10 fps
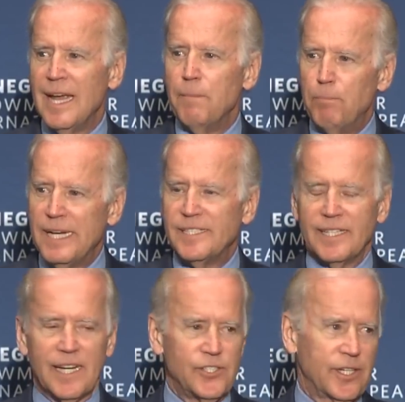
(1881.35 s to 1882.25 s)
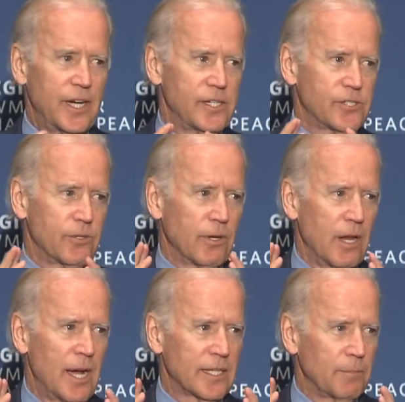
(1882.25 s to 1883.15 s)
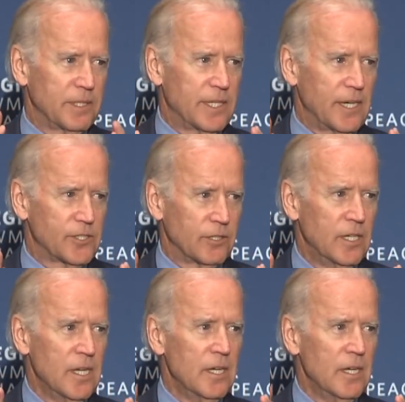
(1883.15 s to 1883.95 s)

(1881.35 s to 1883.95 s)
and basic education to unlock the potential